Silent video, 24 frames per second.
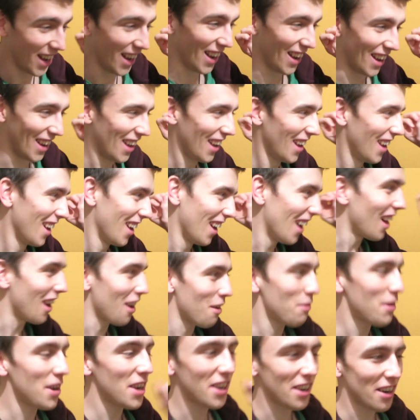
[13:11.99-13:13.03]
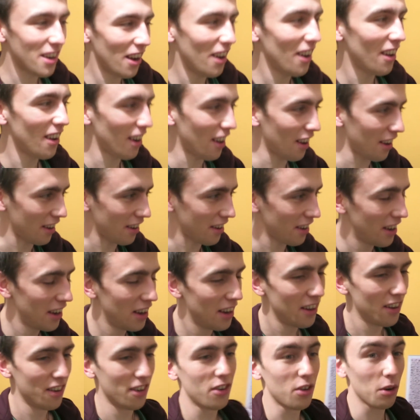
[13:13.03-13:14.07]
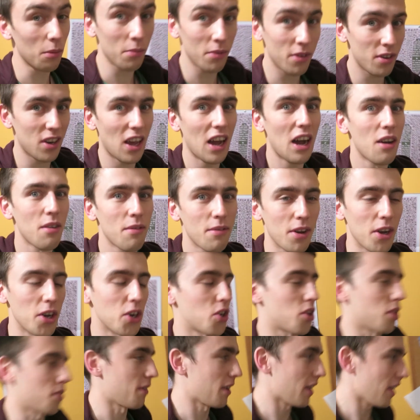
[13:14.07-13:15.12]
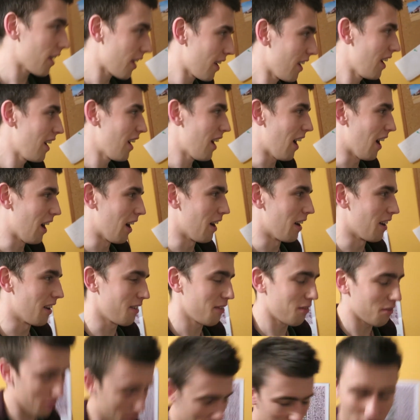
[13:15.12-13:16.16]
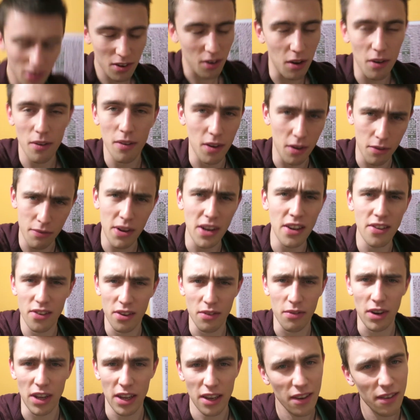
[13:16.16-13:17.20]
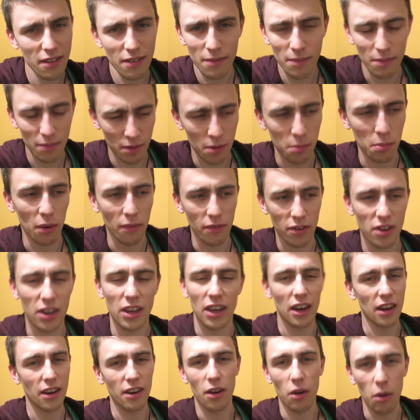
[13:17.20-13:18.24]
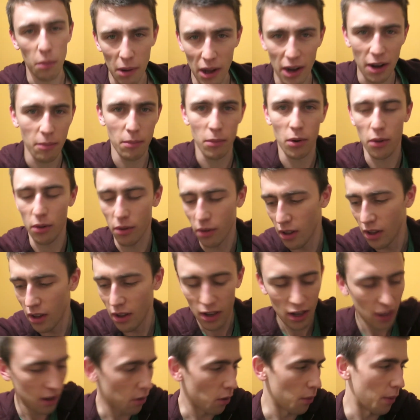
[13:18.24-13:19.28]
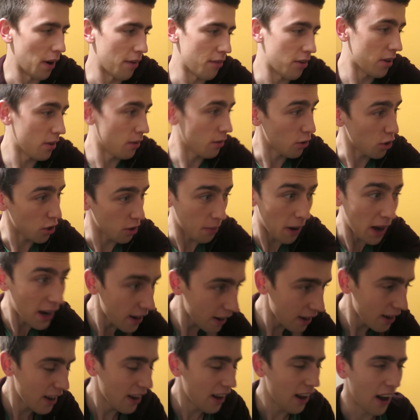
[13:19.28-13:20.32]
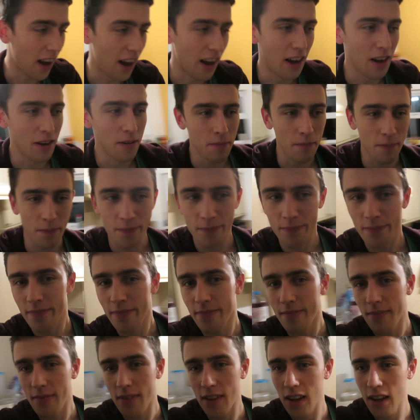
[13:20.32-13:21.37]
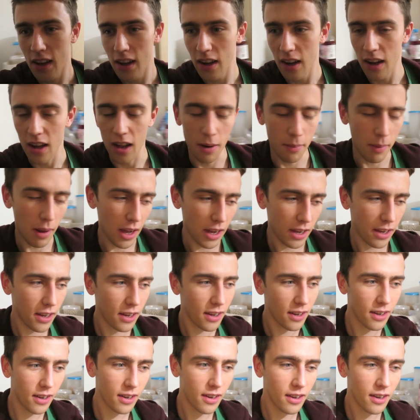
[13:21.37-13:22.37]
and I'm reading her like dumbed down version of it, uh, not offensively, but obviously I know about it more or whatever. Oh, she's back. Um, and I'm like,